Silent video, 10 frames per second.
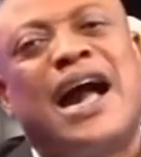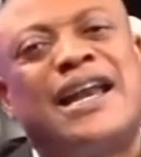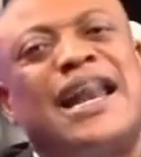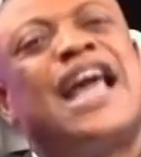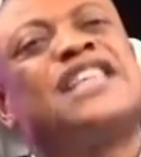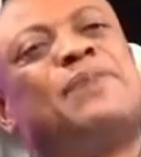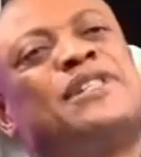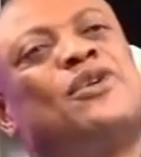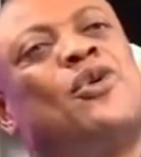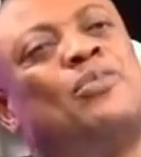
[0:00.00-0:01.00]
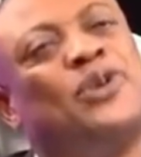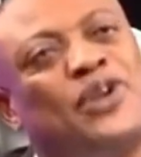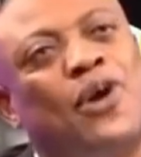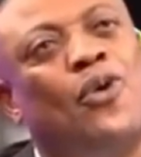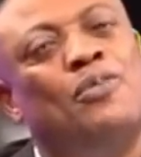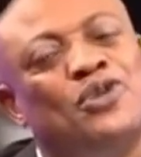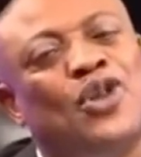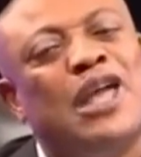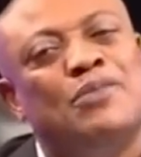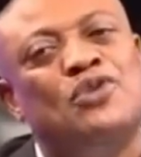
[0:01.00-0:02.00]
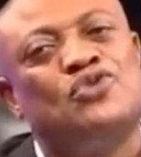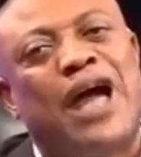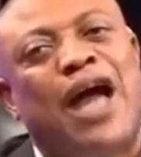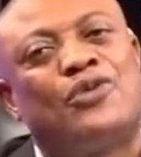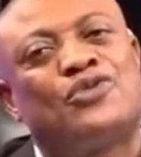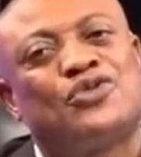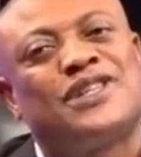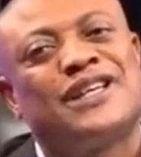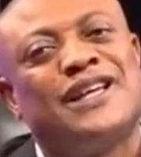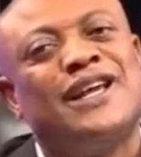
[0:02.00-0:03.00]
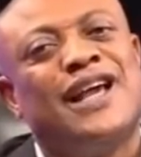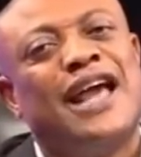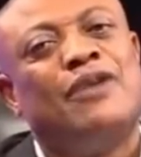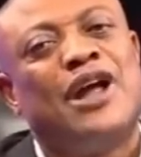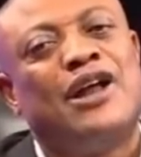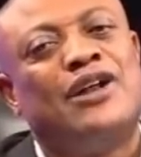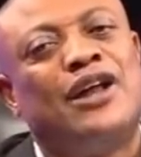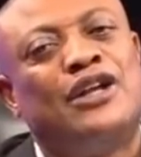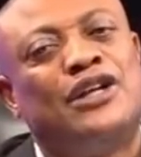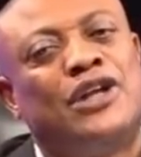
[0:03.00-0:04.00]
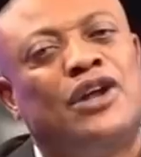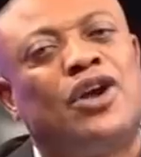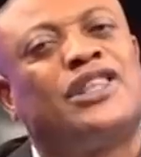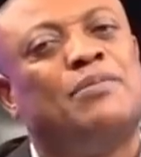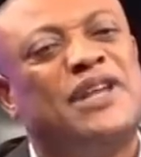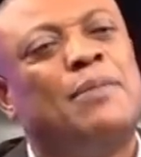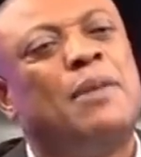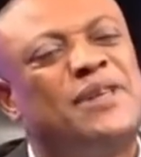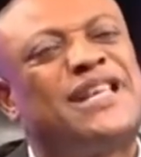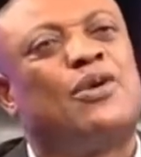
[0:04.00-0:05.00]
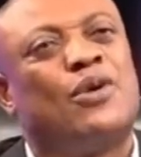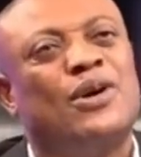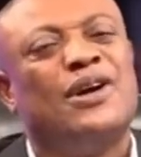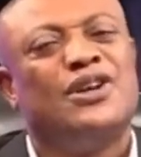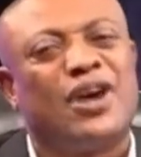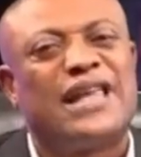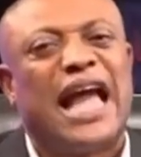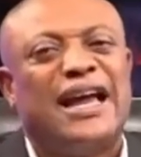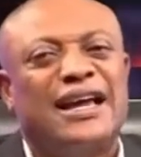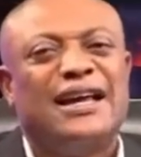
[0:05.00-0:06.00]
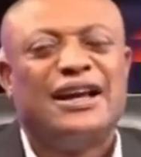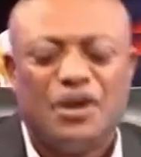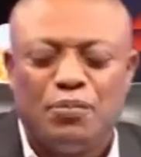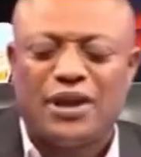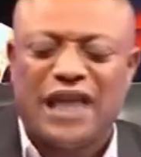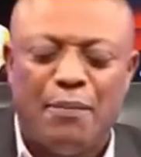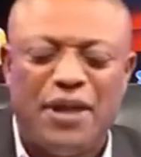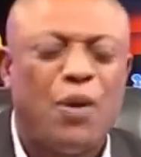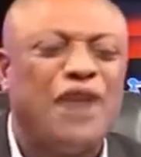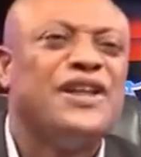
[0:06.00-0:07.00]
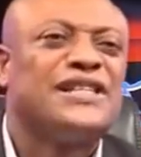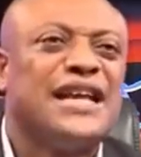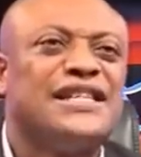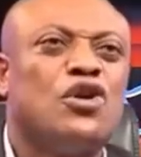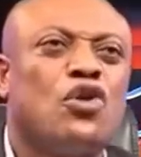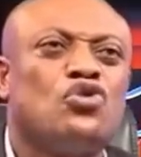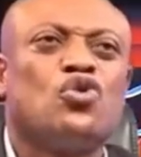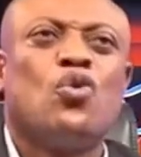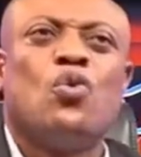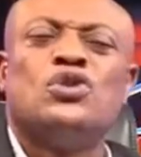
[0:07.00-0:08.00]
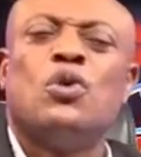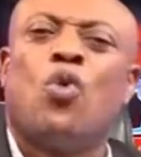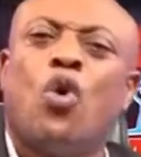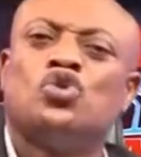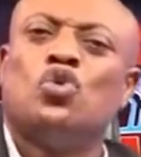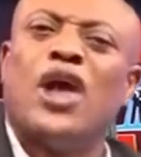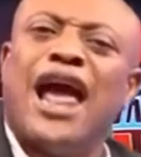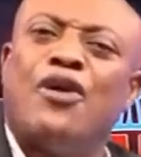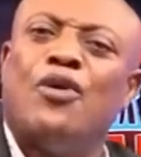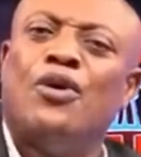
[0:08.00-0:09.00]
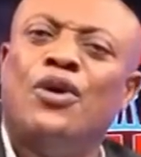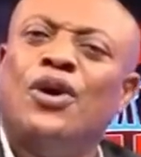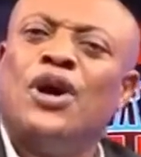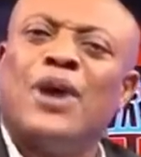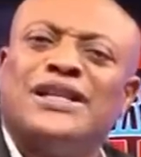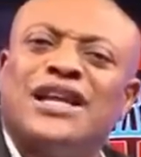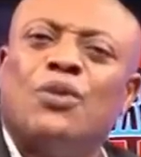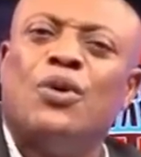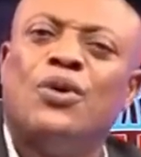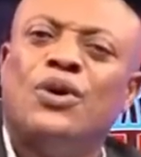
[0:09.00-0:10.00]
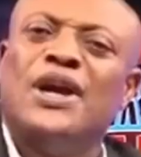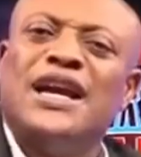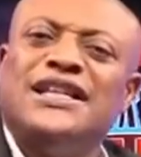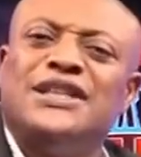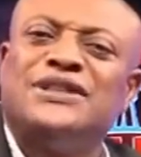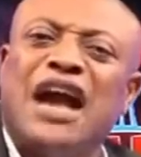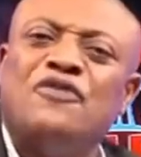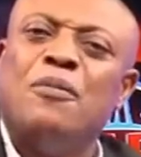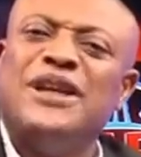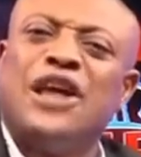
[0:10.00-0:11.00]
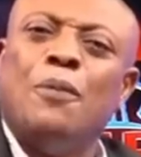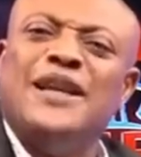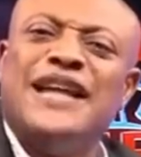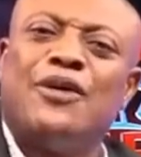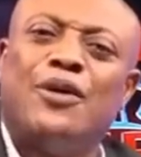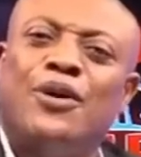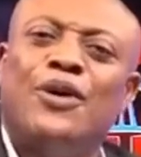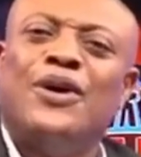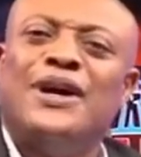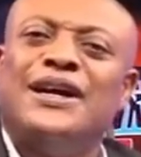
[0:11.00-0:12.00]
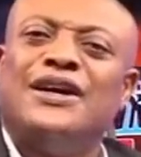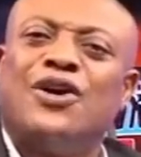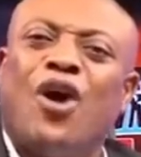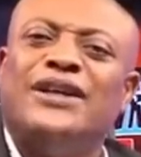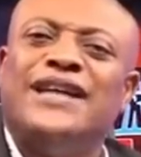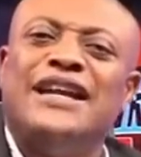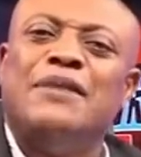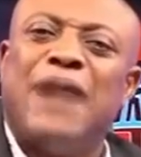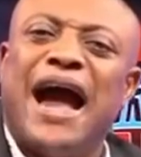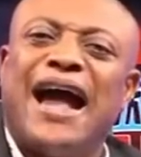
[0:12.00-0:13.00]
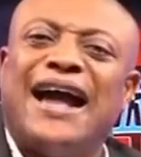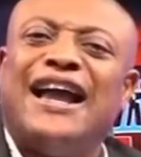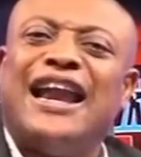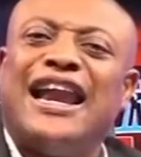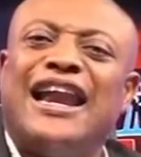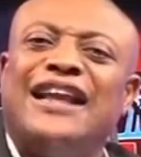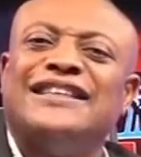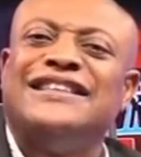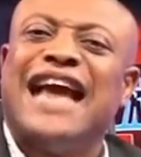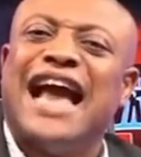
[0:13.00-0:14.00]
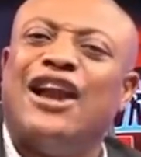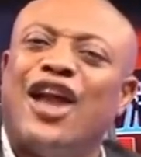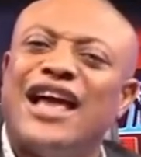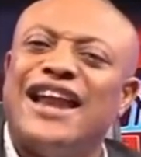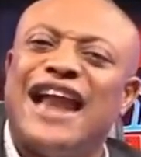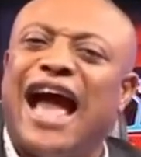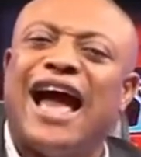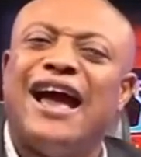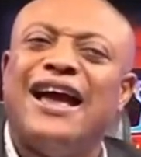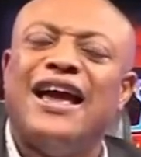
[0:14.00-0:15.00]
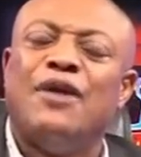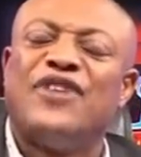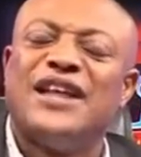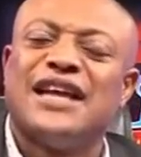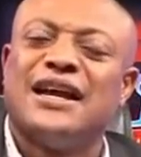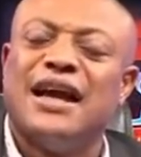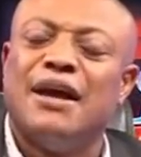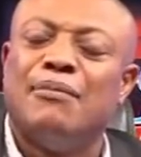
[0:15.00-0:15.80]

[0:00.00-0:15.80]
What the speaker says: another expert opinion obi lawyer bi so a ono so te doctor bi na me bisa no doctor report abi what do you say no so we coach lawyer no what say wo into some information obi nya no court dey ne ba the lawyer na for say